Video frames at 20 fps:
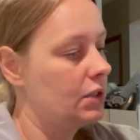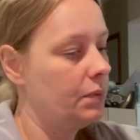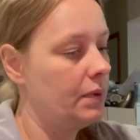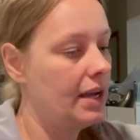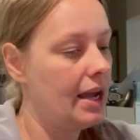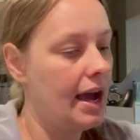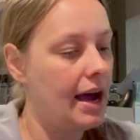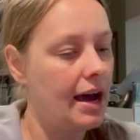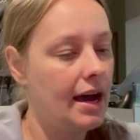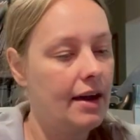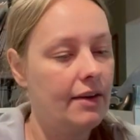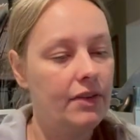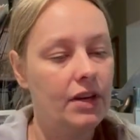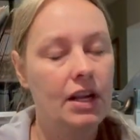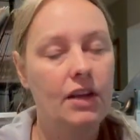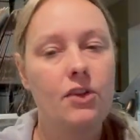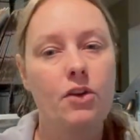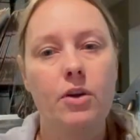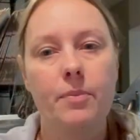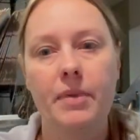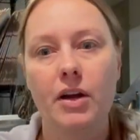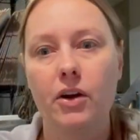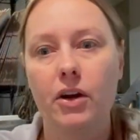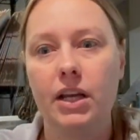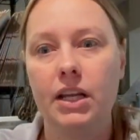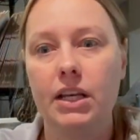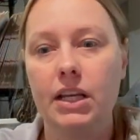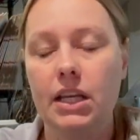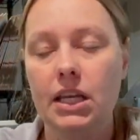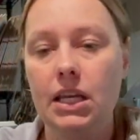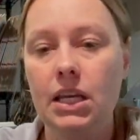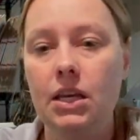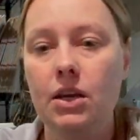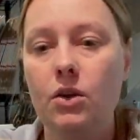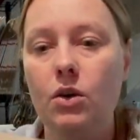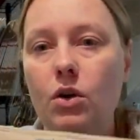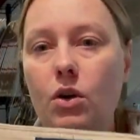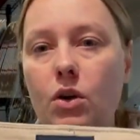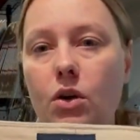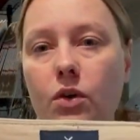we have another American
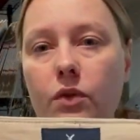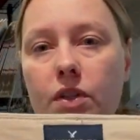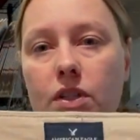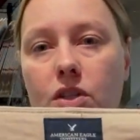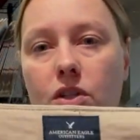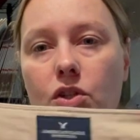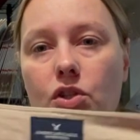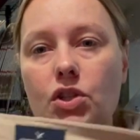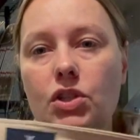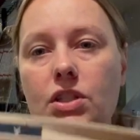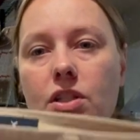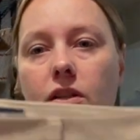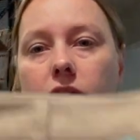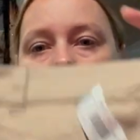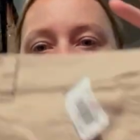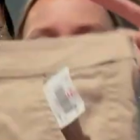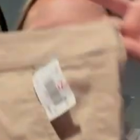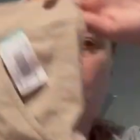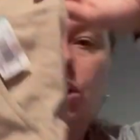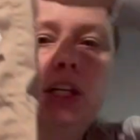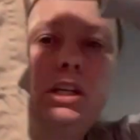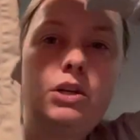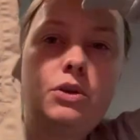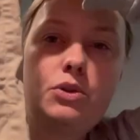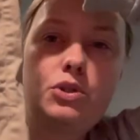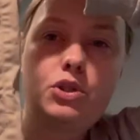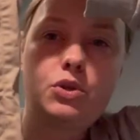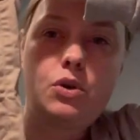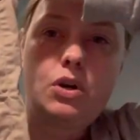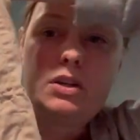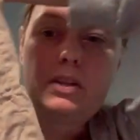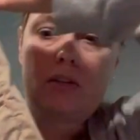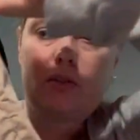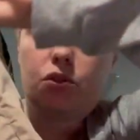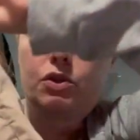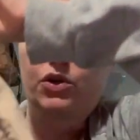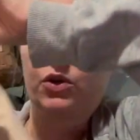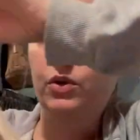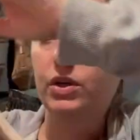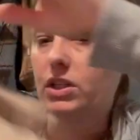Eagle. This is just a little chino short. Those
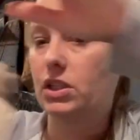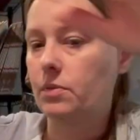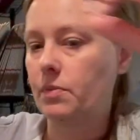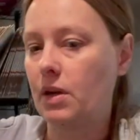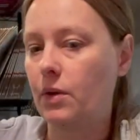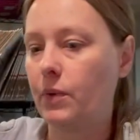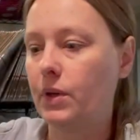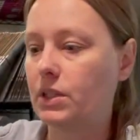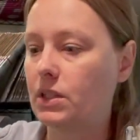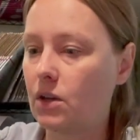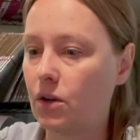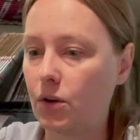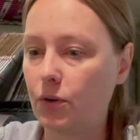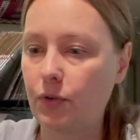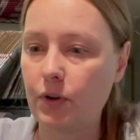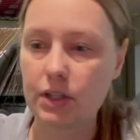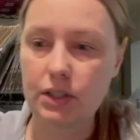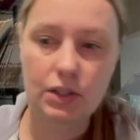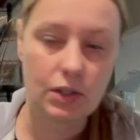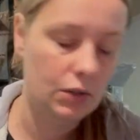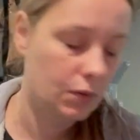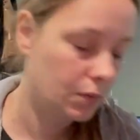are going to my reseller friends as